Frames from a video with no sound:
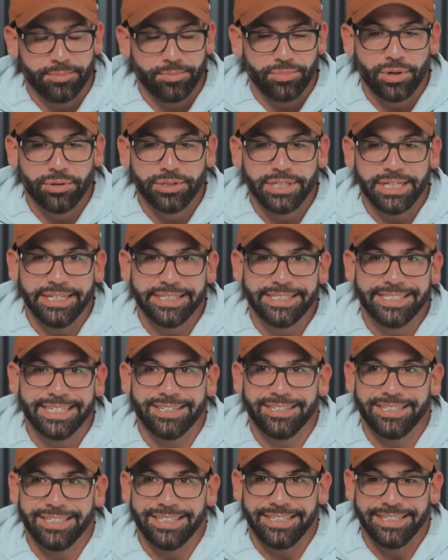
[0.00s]
protein
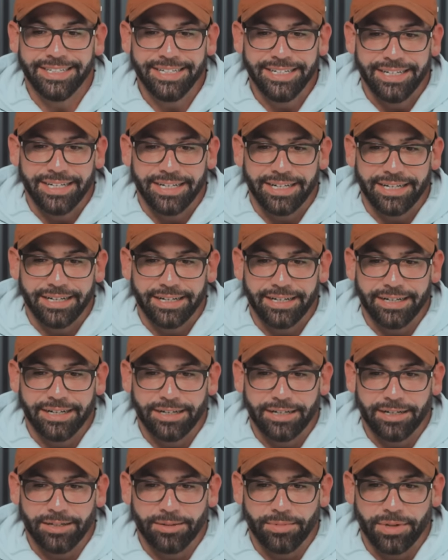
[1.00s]
signaling
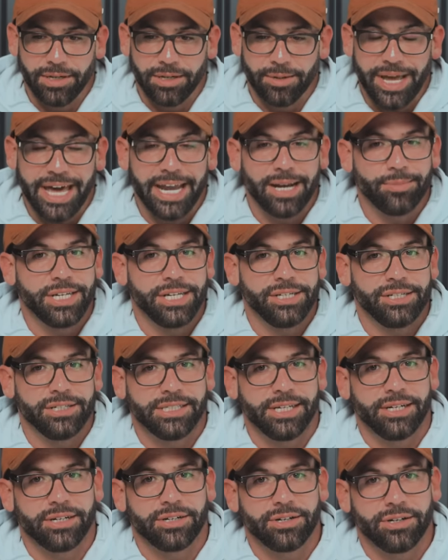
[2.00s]

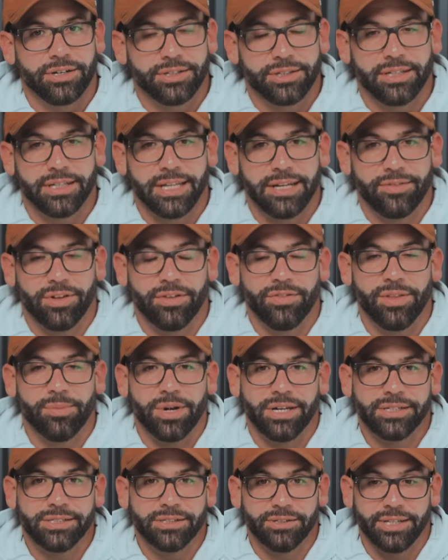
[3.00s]
adaptations that occur at the level of the
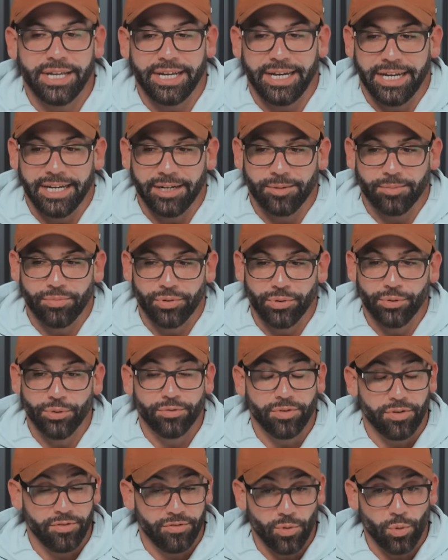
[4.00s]
muscle that
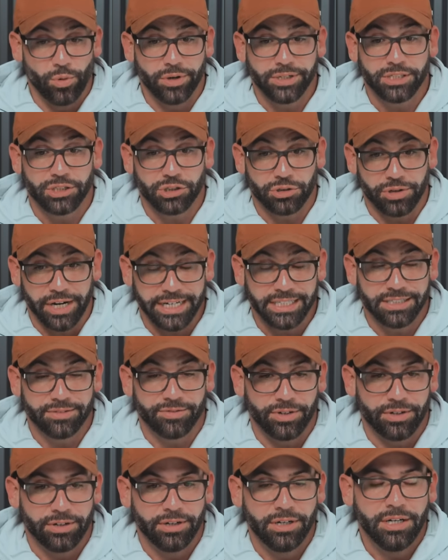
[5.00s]
improve force
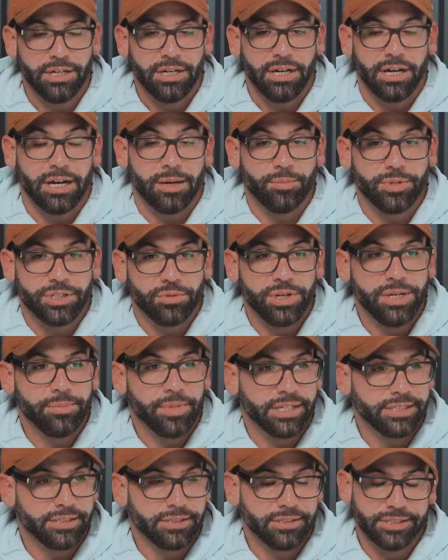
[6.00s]
transfer between
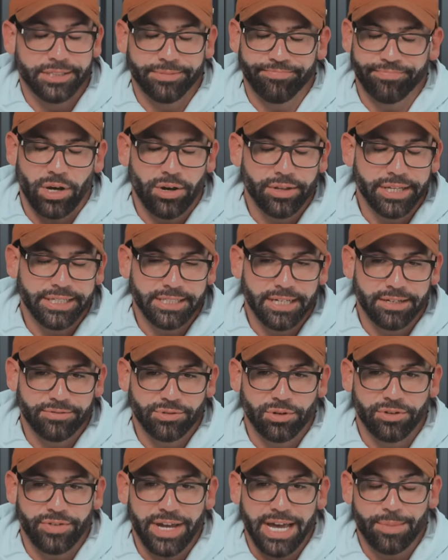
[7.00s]
muscles. All that stuff
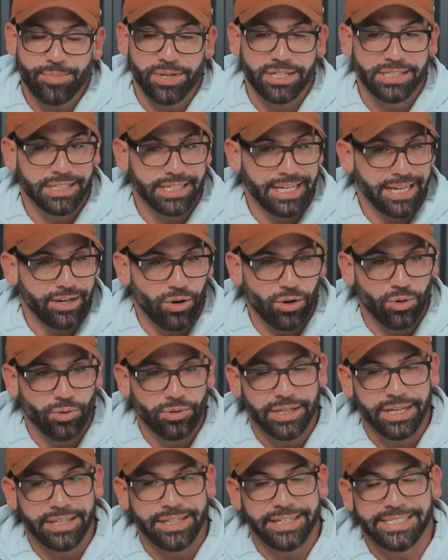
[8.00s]
sort of happens, again,
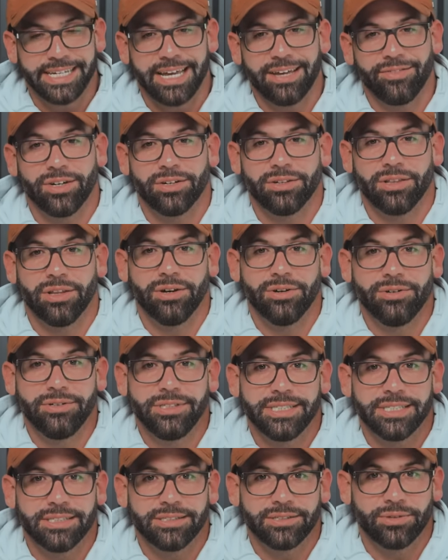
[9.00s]
only at these heavier
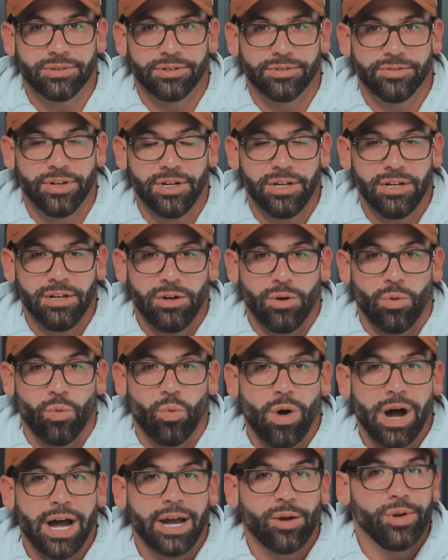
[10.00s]
loads, and sort of
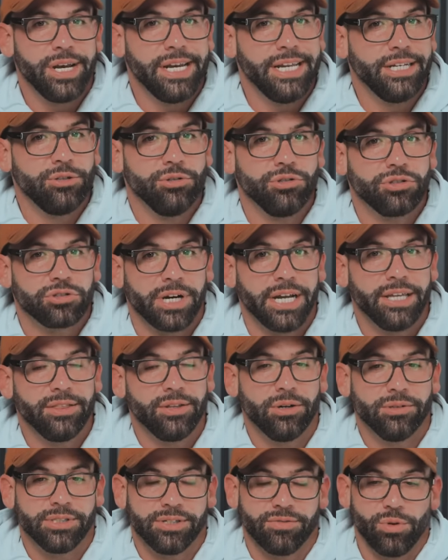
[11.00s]
why we need to train
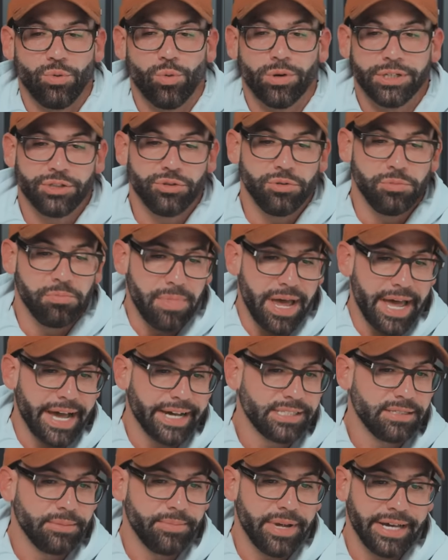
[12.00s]
those if we want to
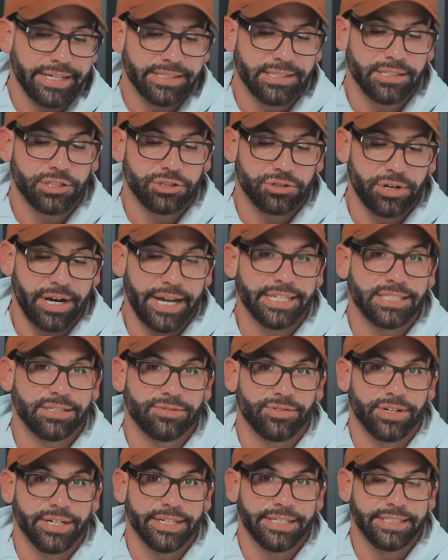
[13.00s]
maximize the
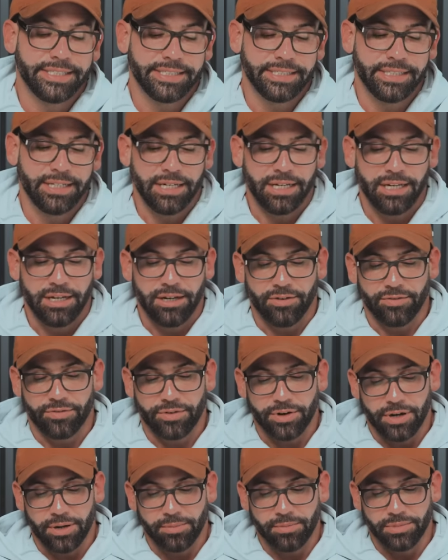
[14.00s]
transference
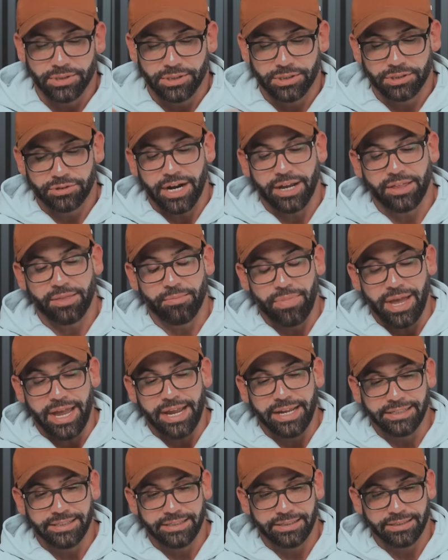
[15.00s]
from strength
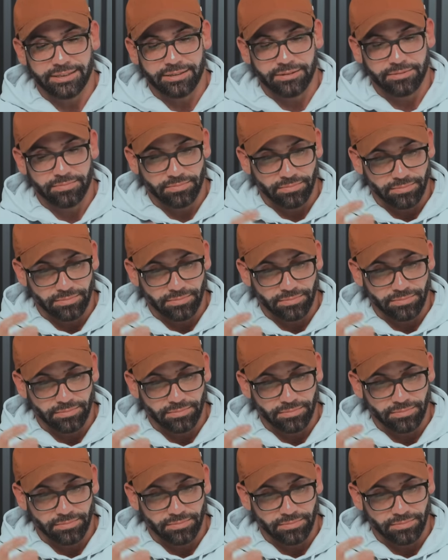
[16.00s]
base,